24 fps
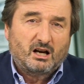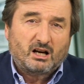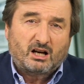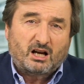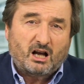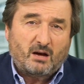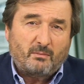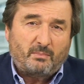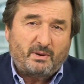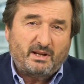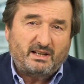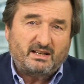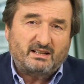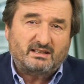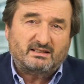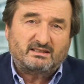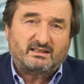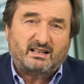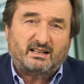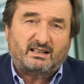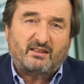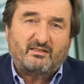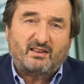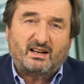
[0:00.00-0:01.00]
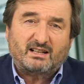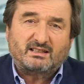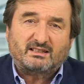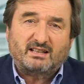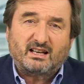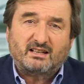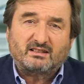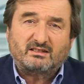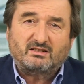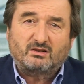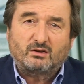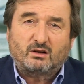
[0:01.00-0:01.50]
companies that have
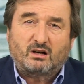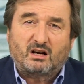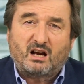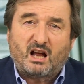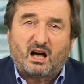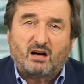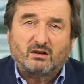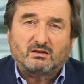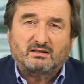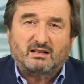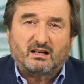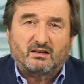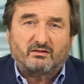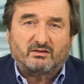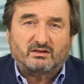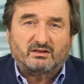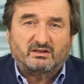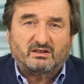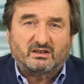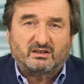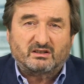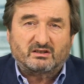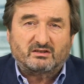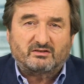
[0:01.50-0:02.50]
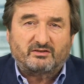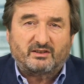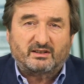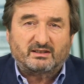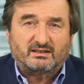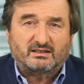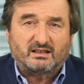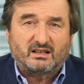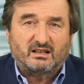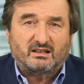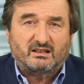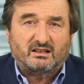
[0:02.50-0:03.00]
access to cloud services
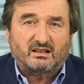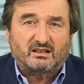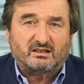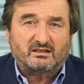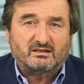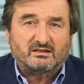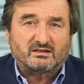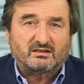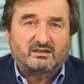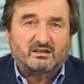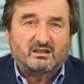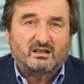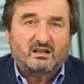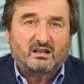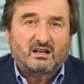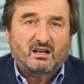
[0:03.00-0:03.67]
facilities